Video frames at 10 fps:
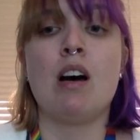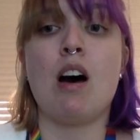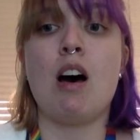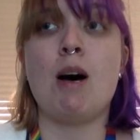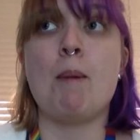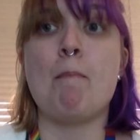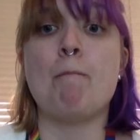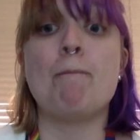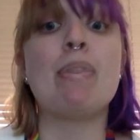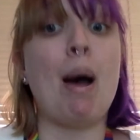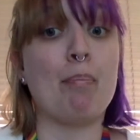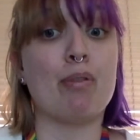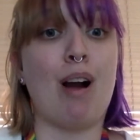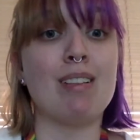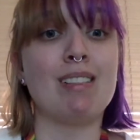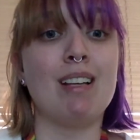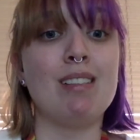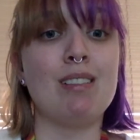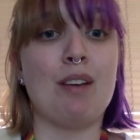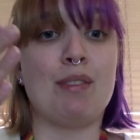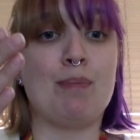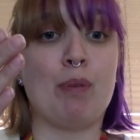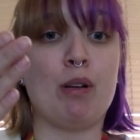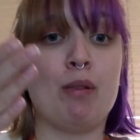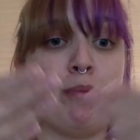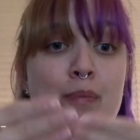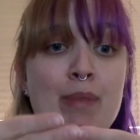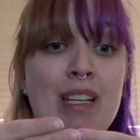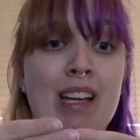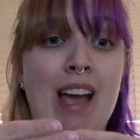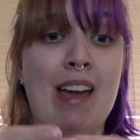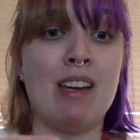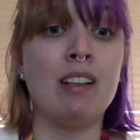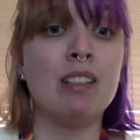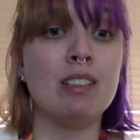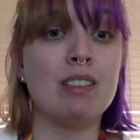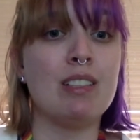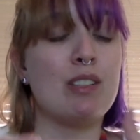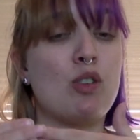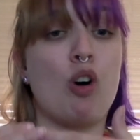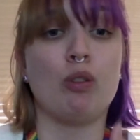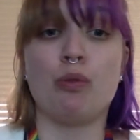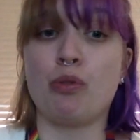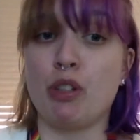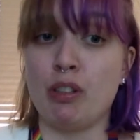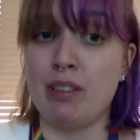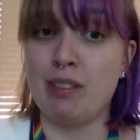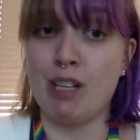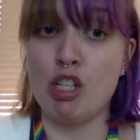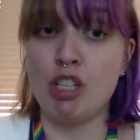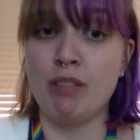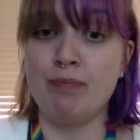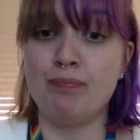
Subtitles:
That process of sperm meeting egg is called fertilization,